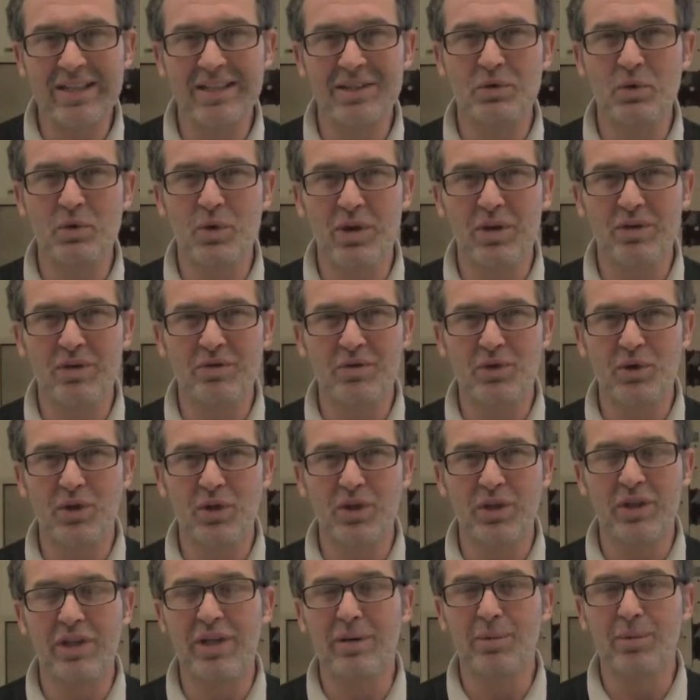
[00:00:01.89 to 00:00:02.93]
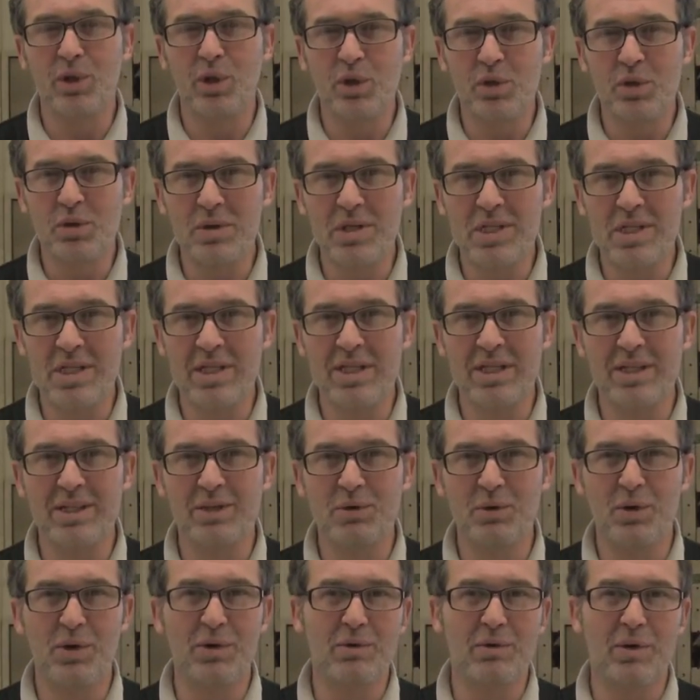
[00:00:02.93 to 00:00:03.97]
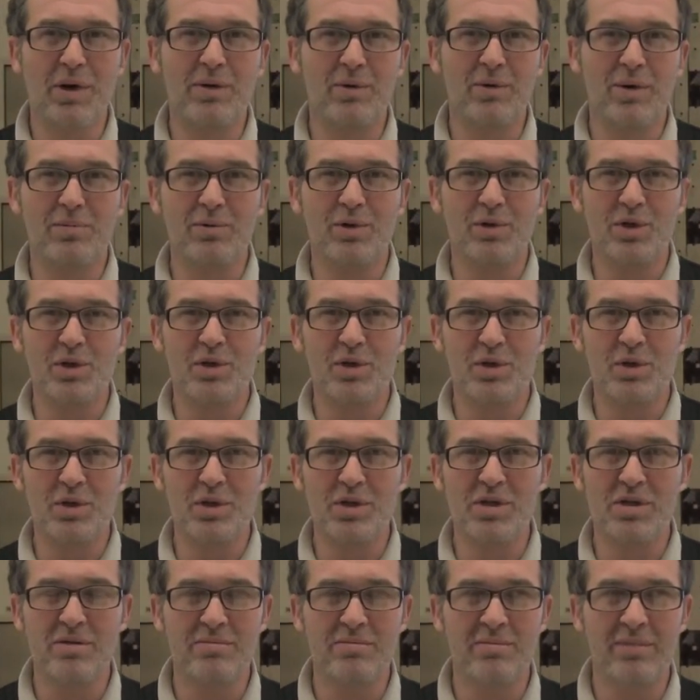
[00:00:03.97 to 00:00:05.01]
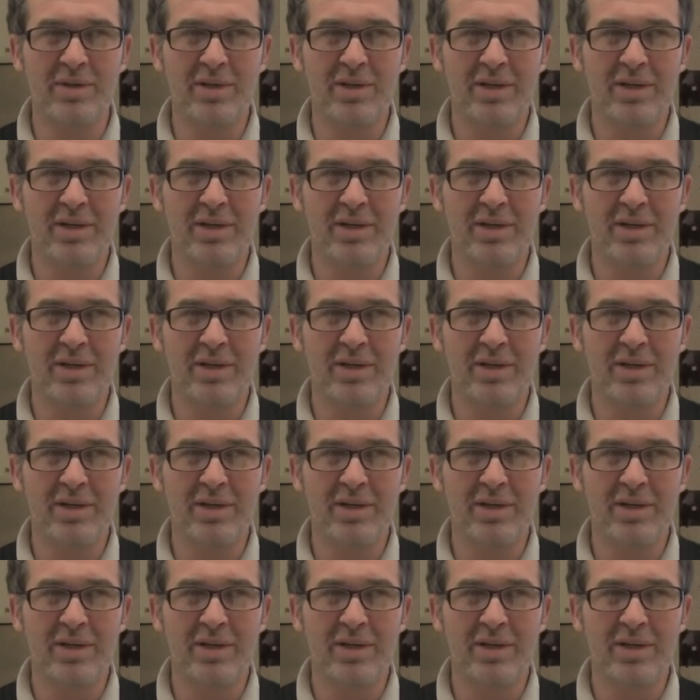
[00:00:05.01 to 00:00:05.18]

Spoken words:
I work for the W3C, the World Wide Web Consortium,